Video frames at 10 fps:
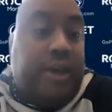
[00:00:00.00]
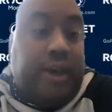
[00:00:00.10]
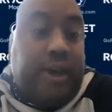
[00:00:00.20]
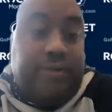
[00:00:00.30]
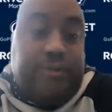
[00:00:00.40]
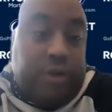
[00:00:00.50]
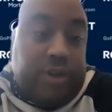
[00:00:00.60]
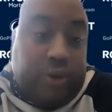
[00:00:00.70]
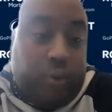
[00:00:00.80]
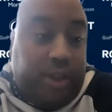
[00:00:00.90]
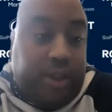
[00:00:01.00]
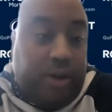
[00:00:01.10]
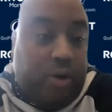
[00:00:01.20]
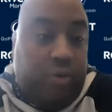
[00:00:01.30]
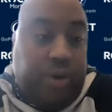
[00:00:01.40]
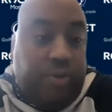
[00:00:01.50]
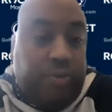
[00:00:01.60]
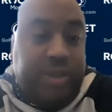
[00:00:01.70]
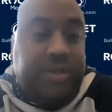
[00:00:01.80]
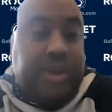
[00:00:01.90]
And for us to win at home on
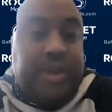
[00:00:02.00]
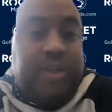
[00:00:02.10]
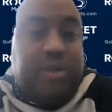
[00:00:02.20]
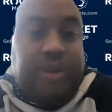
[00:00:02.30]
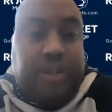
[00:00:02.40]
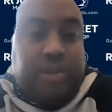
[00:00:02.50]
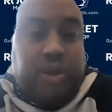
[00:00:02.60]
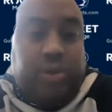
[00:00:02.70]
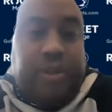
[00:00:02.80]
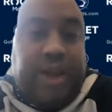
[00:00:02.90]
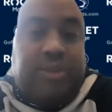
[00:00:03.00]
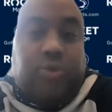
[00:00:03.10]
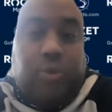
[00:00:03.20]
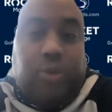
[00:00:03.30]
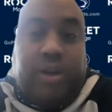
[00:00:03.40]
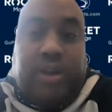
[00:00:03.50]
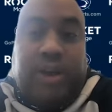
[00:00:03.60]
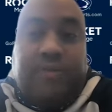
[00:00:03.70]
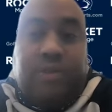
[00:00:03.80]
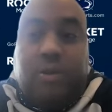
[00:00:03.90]
Wednesday against Minnesota, that's what we're going to
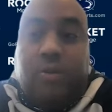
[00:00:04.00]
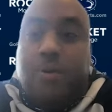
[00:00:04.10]
have to do.